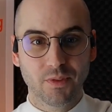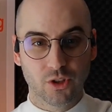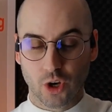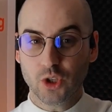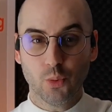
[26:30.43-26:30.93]

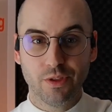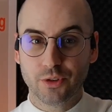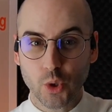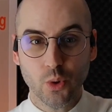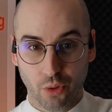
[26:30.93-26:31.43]
just with
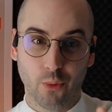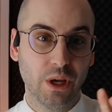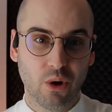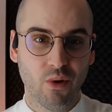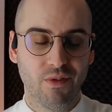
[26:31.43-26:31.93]
2 or 3
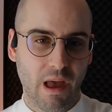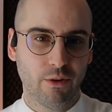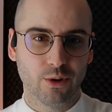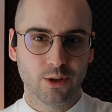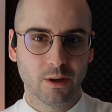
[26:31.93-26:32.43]

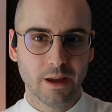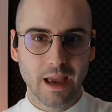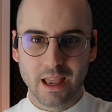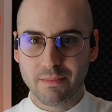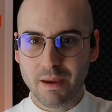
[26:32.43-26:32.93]
co-founders
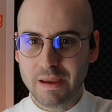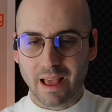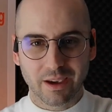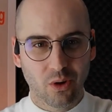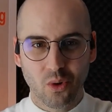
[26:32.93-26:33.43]
and maybe
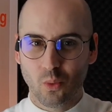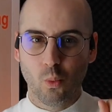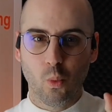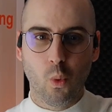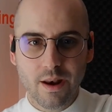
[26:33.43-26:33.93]
like
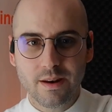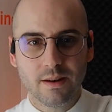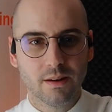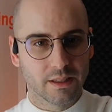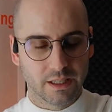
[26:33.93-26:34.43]
1
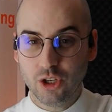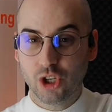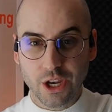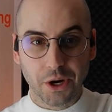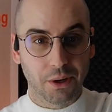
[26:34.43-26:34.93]

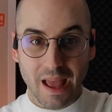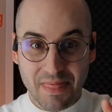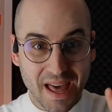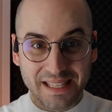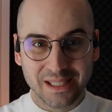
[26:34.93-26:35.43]
engineer,
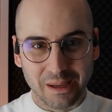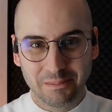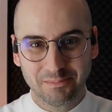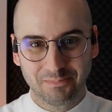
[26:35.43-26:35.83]
and that's it.